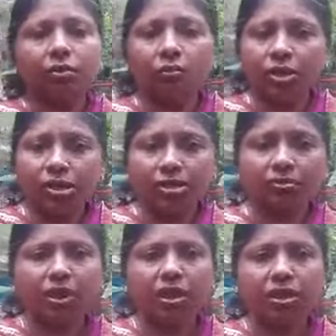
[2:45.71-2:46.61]
First
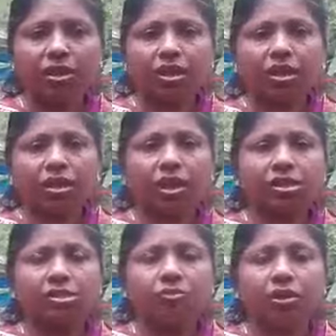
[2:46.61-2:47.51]
we can
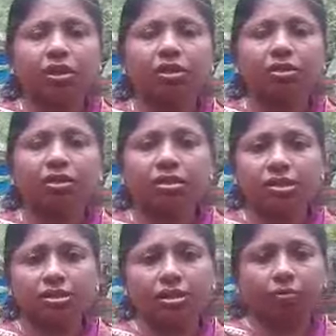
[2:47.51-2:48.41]
classify
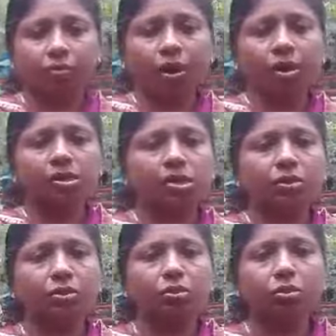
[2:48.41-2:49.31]
these parts
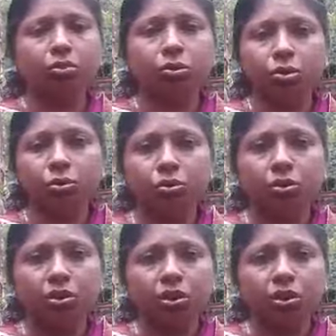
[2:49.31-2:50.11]
into two.